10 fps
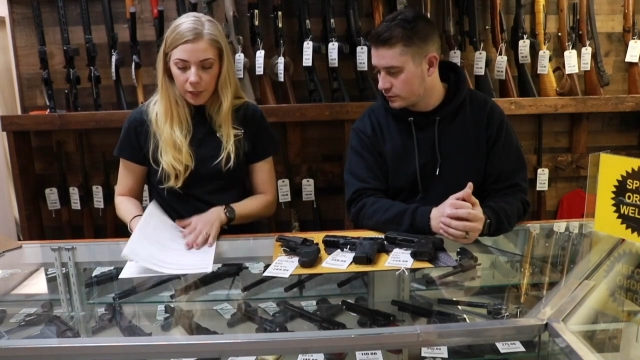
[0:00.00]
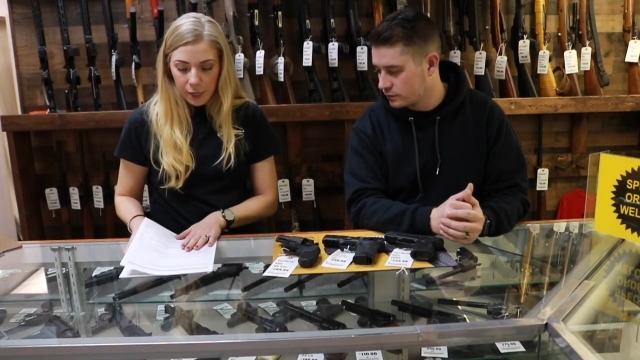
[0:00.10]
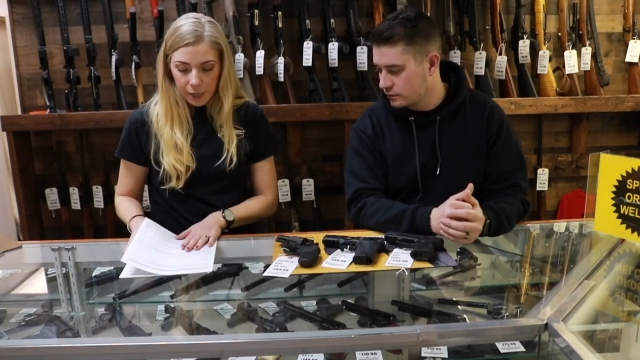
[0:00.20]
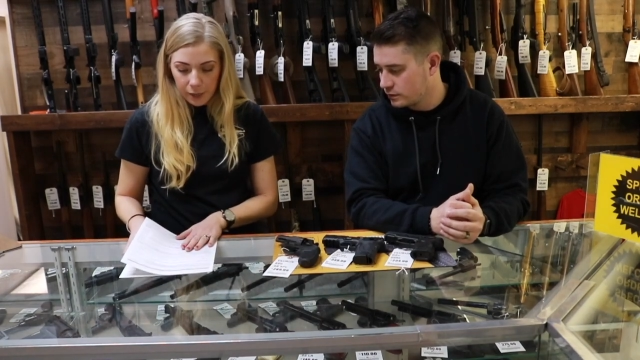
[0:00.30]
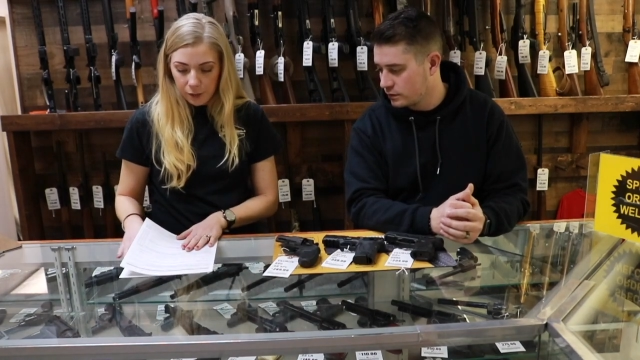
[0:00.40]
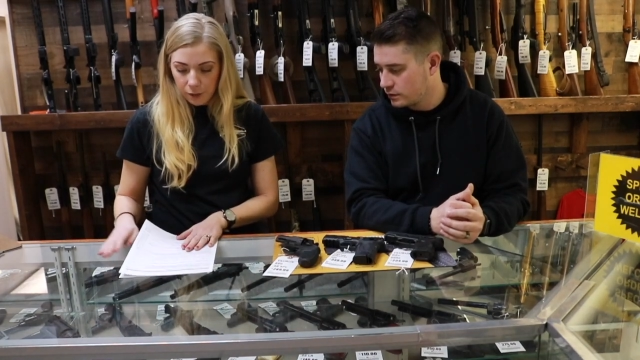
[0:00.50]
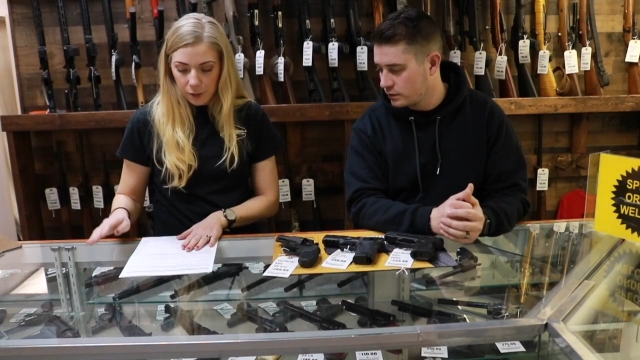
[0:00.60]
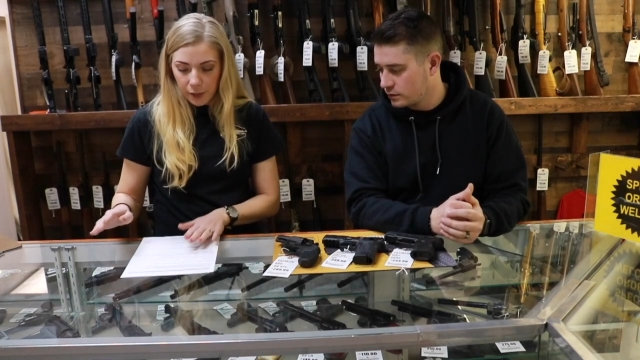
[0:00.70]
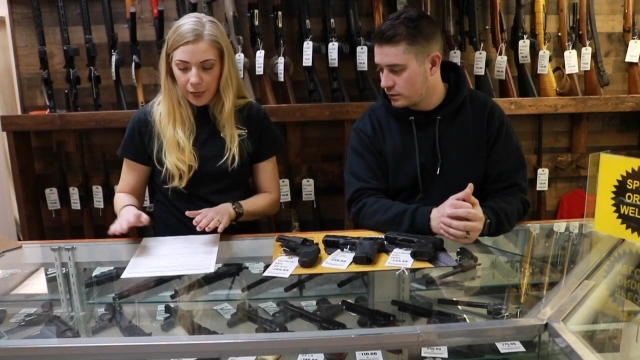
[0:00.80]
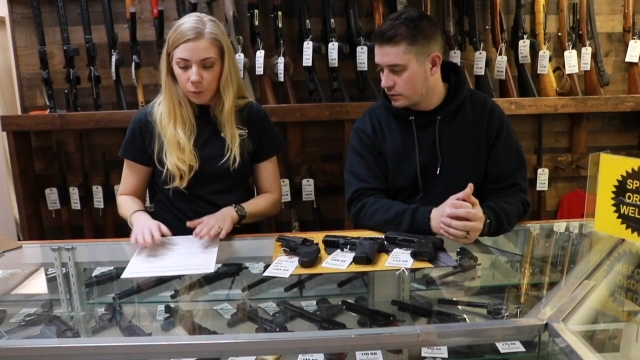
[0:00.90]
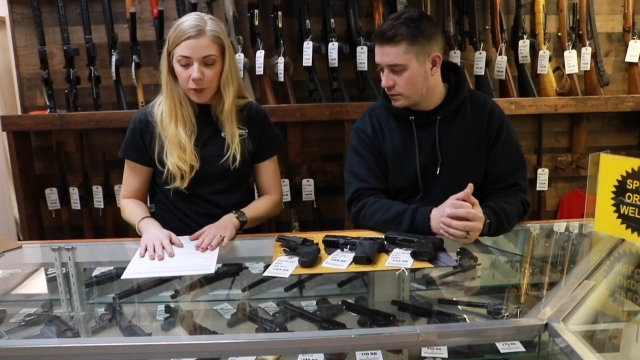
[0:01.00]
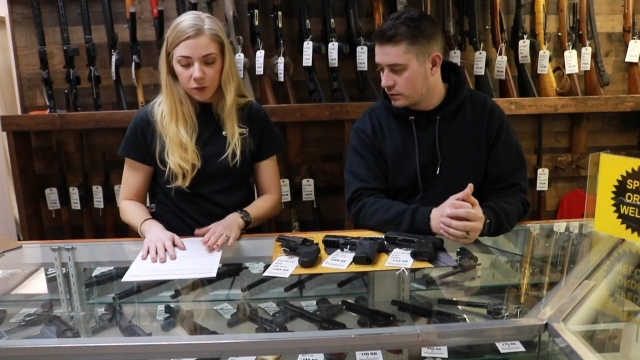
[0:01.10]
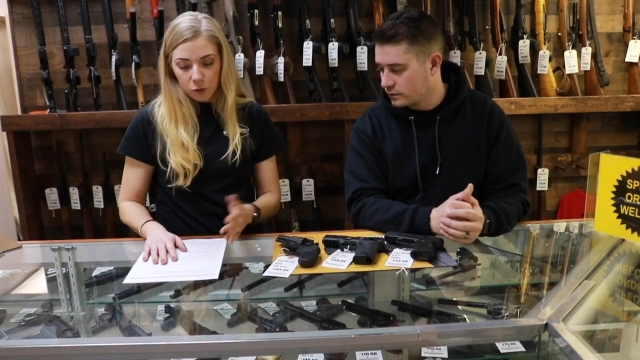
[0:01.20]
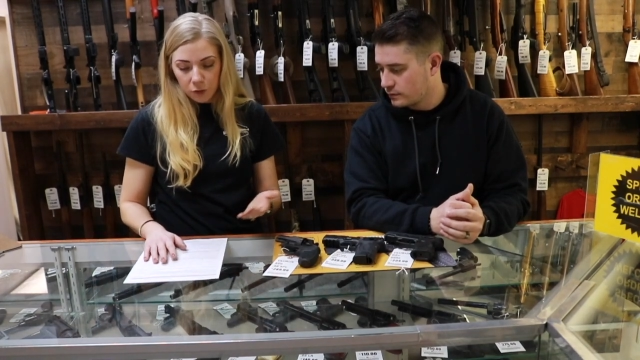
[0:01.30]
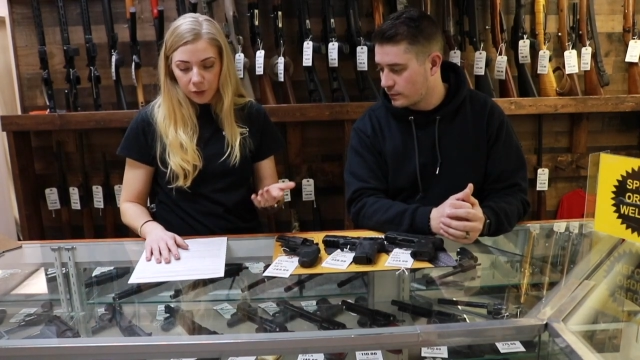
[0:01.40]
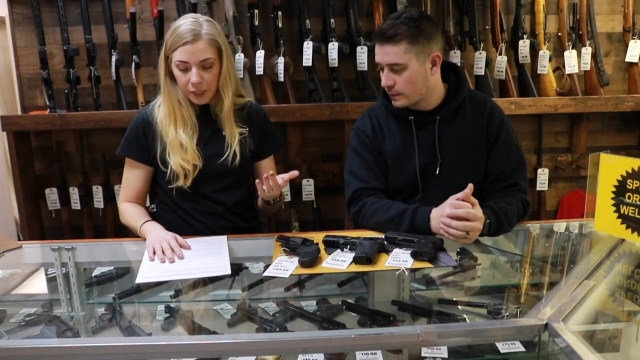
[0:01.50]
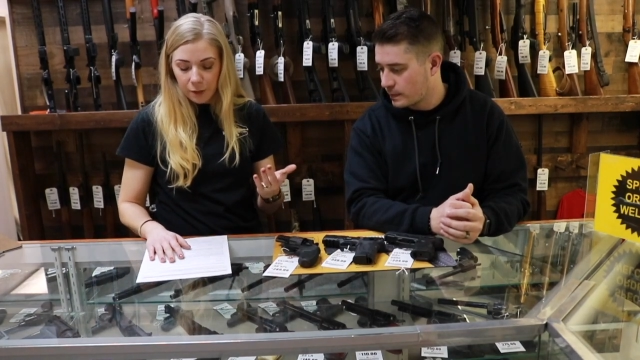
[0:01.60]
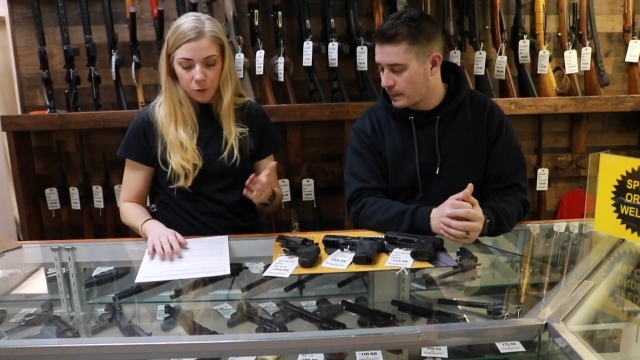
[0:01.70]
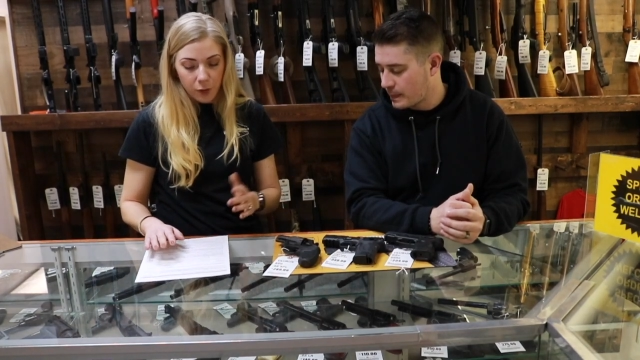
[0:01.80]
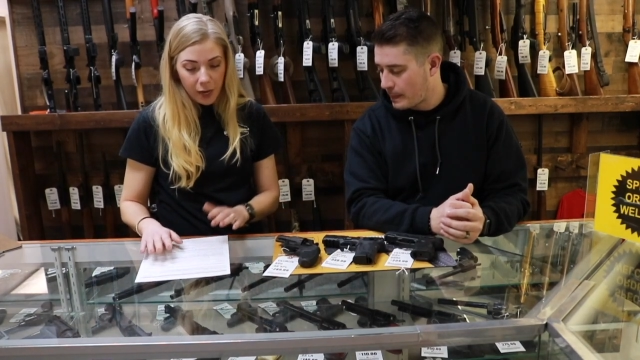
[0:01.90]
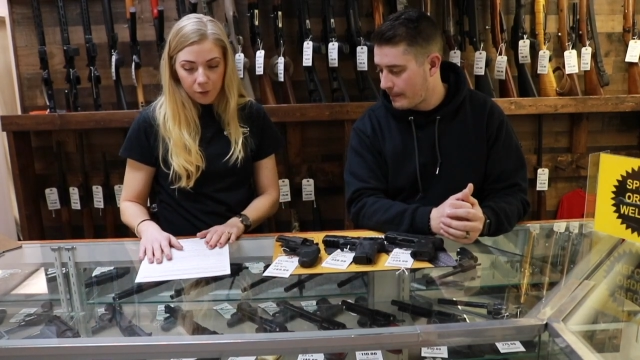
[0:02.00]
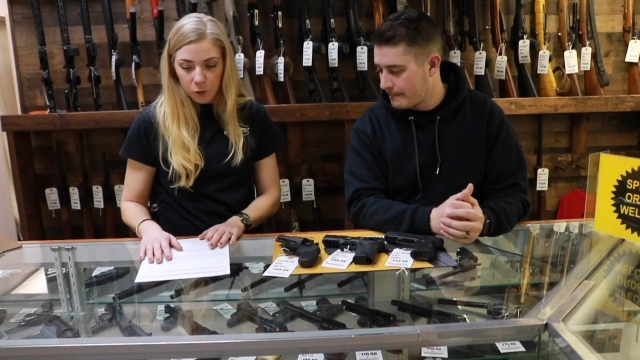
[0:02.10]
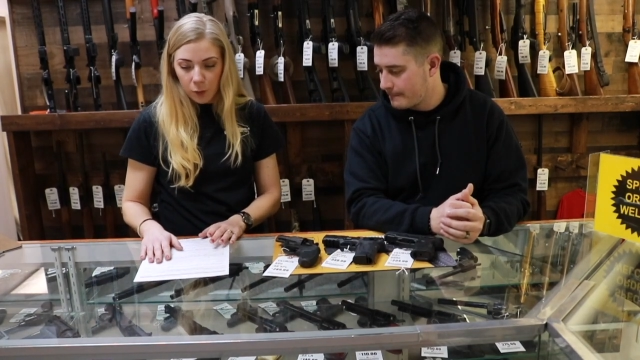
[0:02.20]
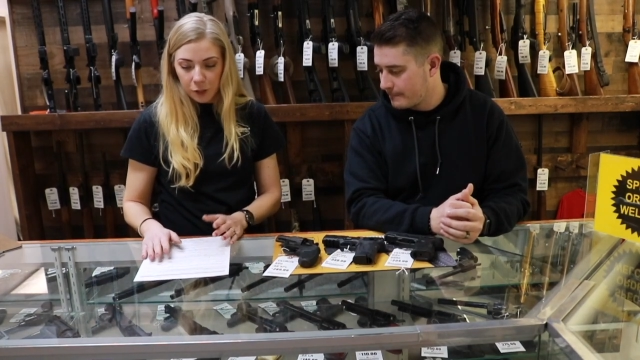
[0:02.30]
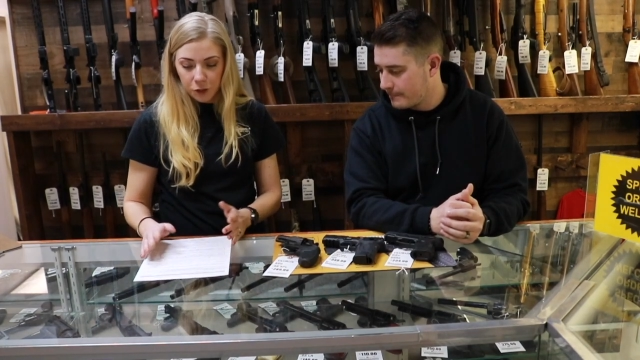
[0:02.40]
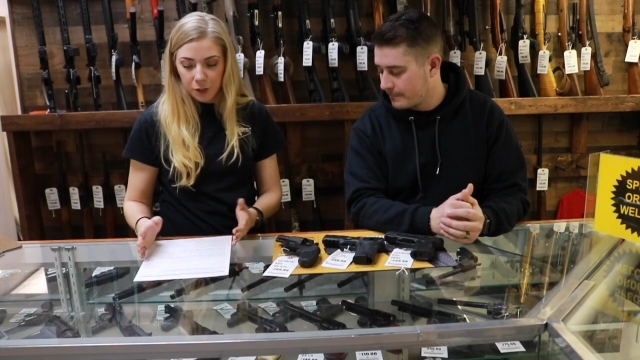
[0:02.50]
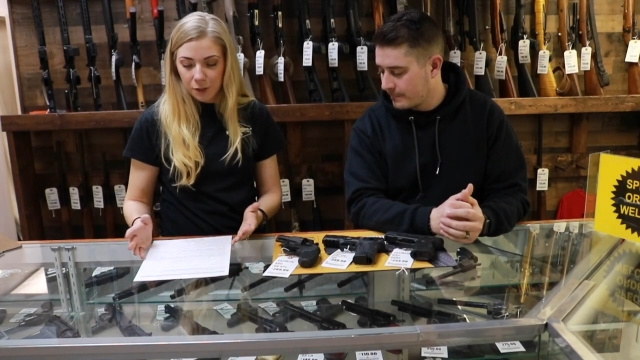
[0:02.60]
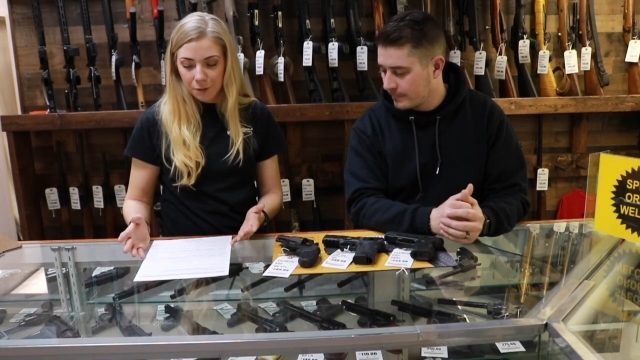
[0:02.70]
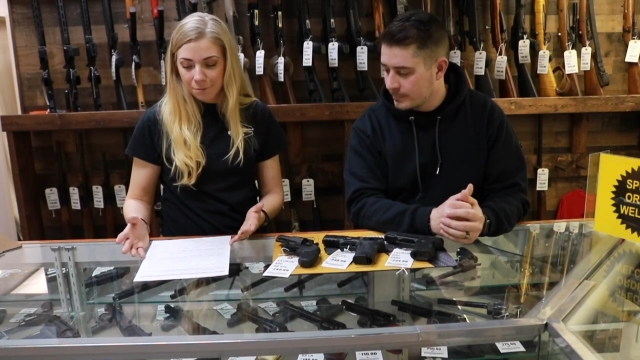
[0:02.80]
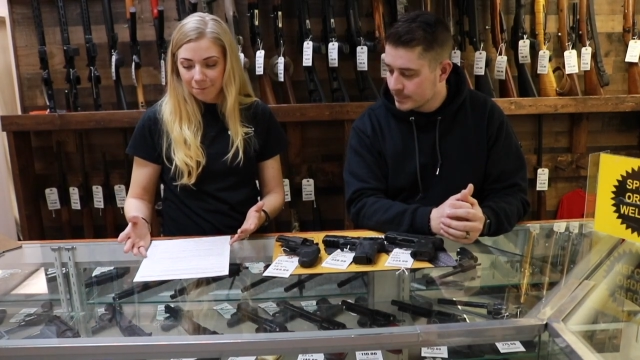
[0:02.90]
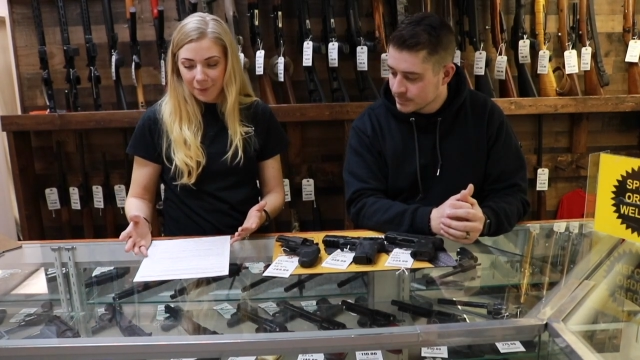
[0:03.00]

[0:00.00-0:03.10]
Speaker 1: And and we certainly, if you have a question,